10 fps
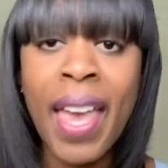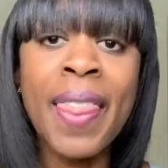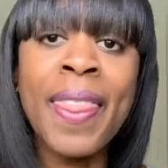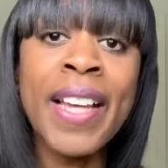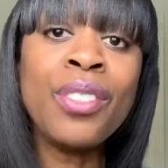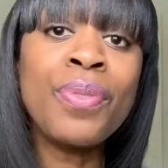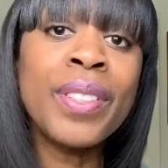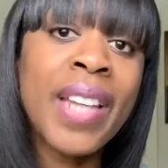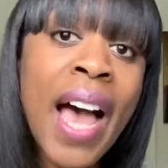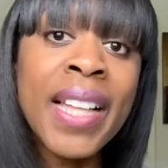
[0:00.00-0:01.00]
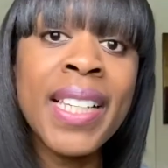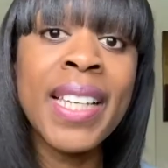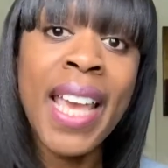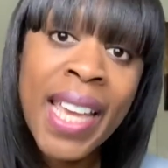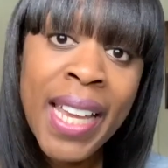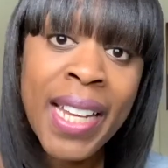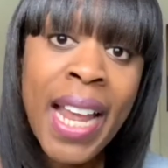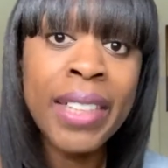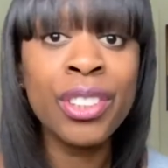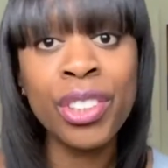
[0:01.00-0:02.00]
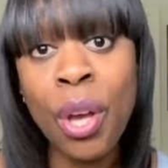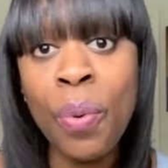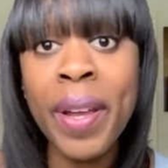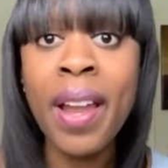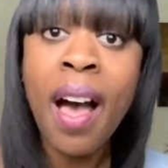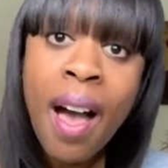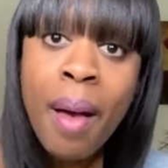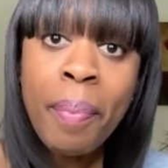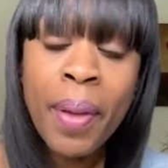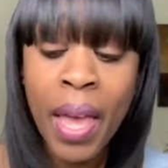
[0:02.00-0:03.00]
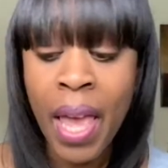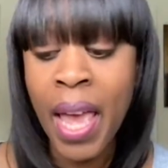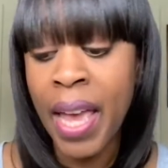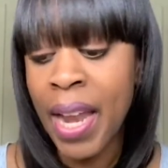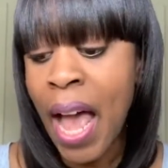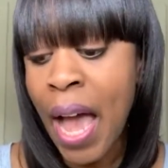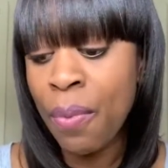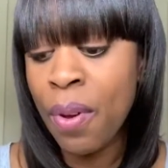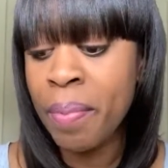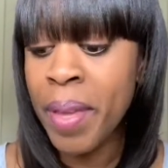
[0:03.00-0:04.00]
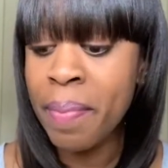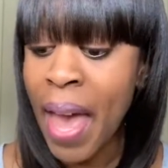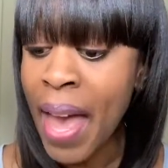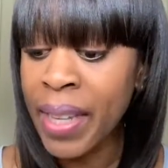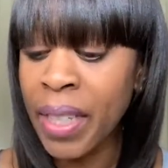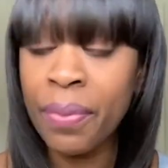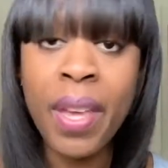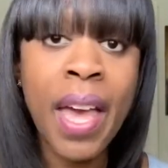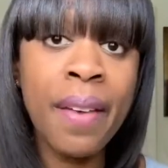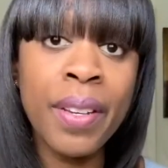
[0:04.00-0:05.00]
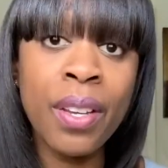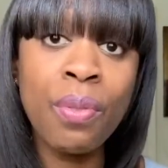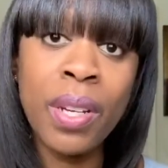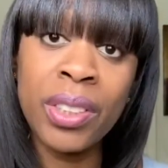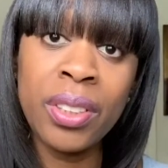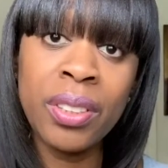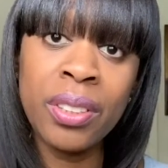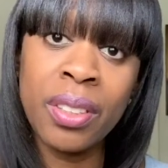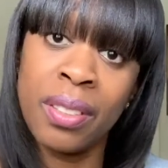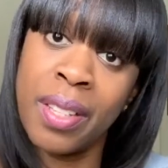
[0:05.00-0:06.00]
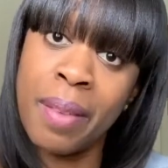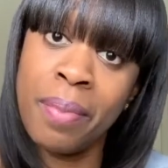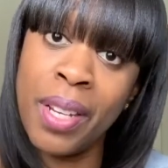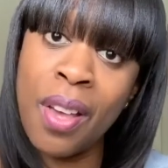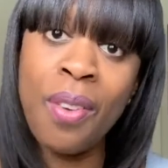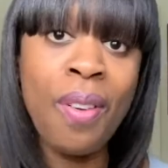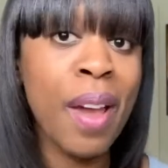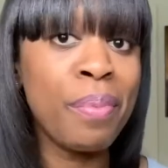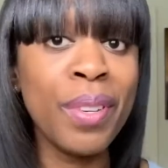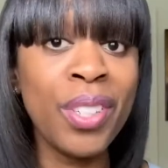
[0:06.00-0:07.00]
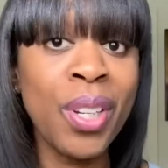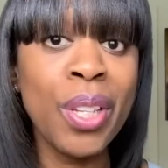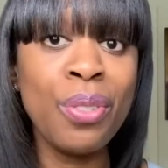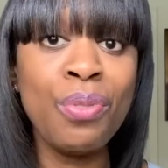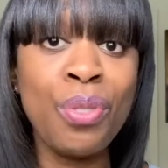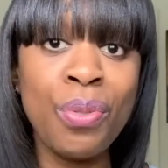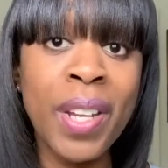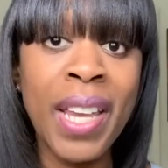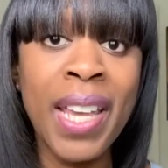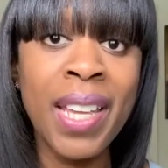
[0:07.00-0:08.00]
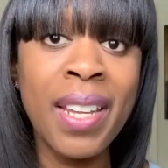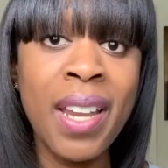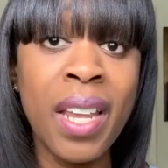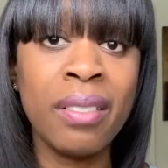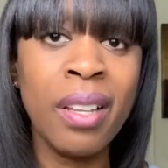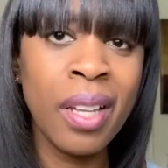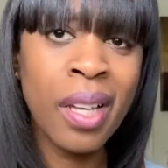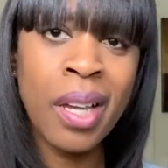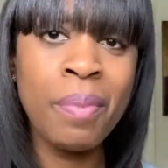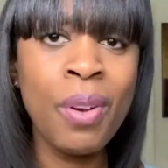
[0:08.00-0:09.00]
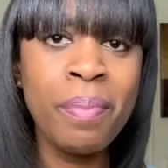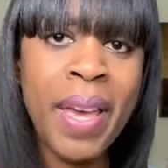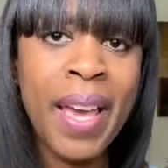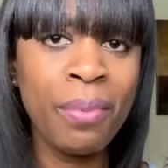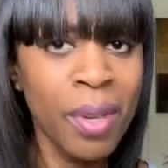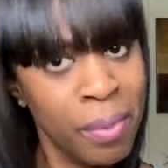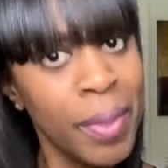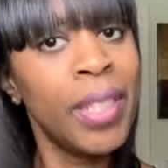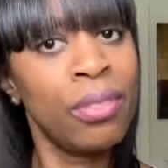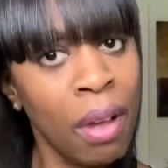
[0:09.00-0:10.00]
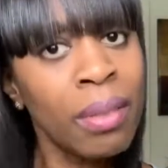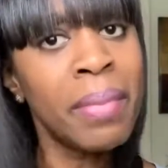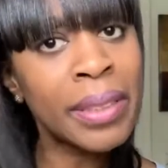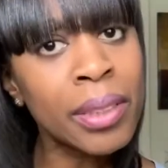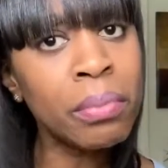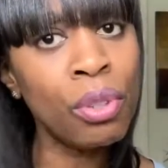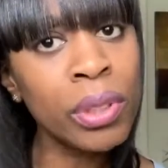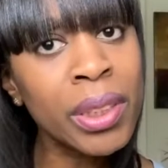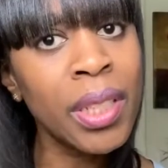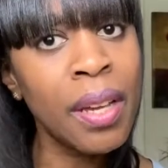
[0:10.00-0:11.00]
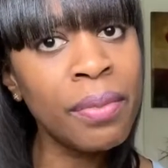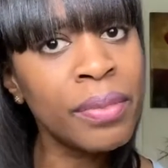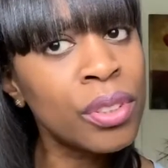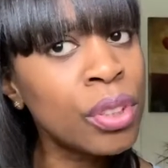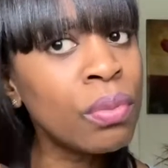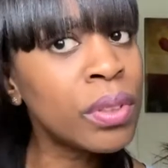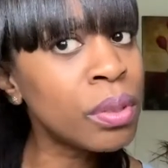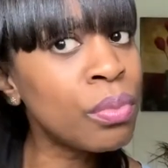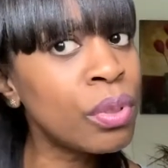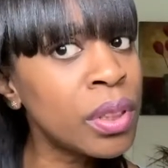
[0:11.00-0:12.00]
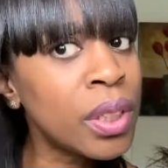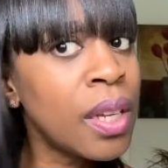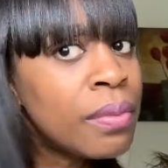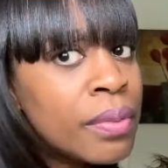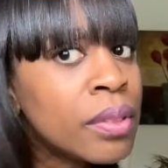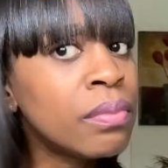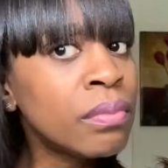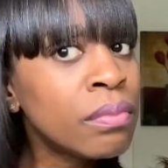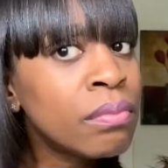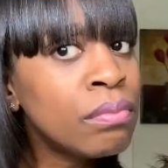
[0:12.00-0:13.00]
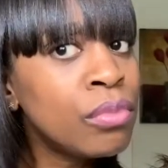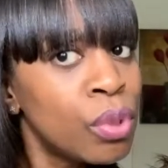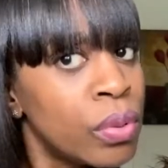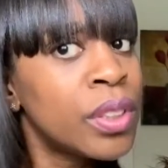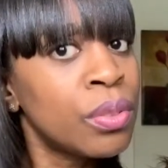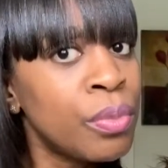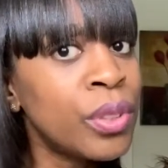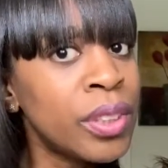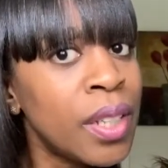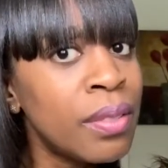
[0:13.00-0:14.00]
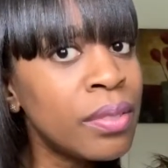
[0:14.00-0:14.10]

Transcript: Thanks for dialing in and showing up. And I will be back. If you have any questions, just let me know. I appreciate you tuning in, and come on back. We can be talking about some more stuff and showing some more stuff and doing some more stuff.